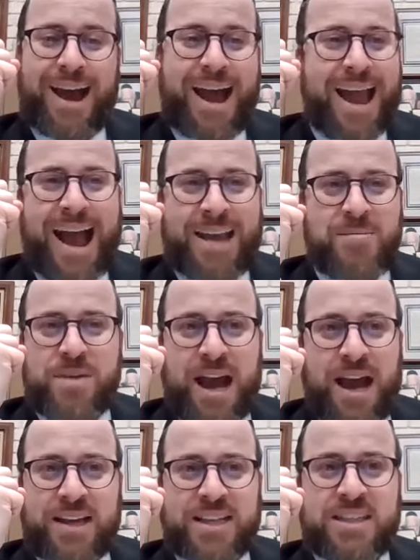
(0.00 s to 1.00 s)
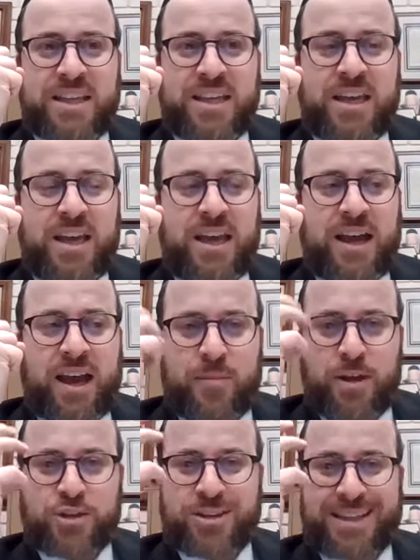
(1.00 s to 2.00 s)
I, I mean, honestly, I
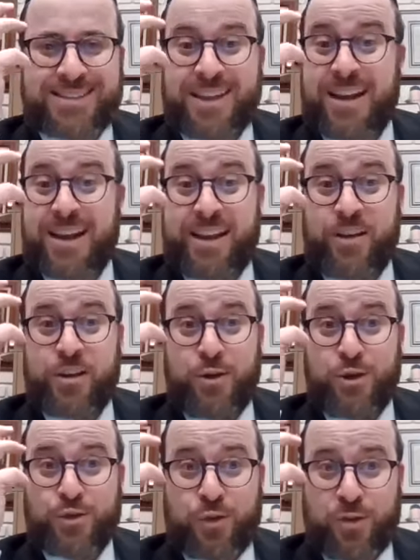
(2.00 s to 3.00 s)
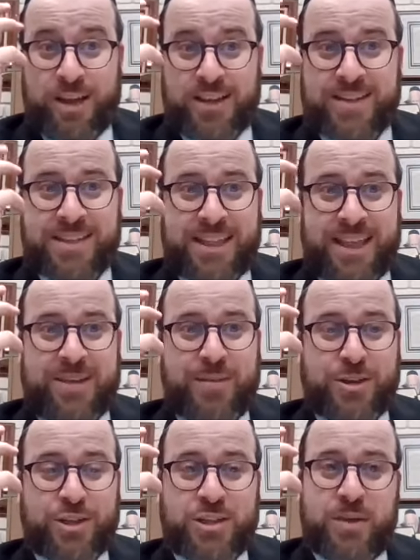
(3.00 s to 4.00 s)
mentioned last night I'm not hearing the news for three days that the lady
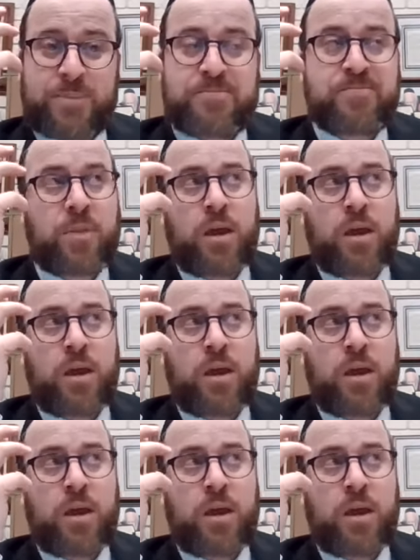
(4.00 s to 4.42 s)
mentioned to me.